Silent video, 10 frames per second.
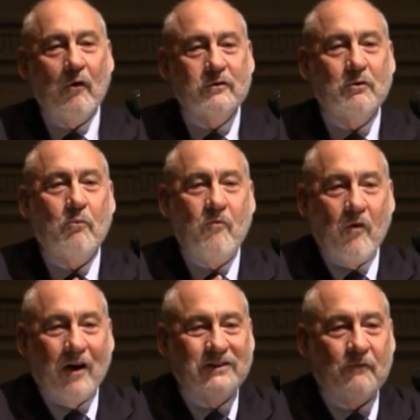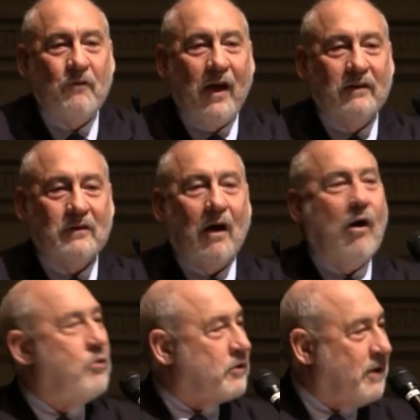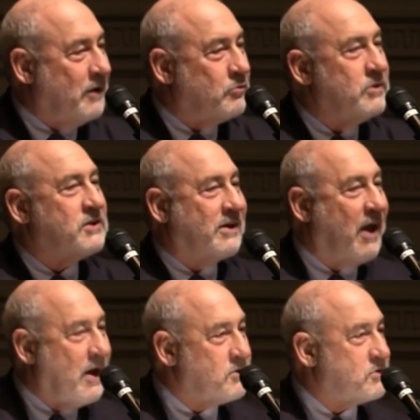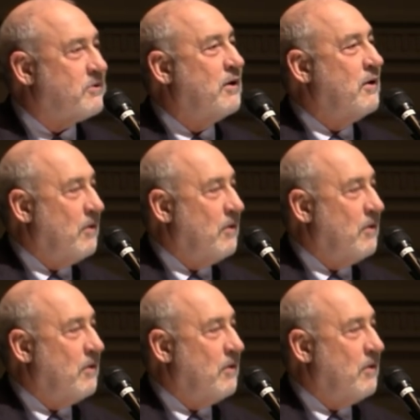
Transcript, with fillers: to defend other countries against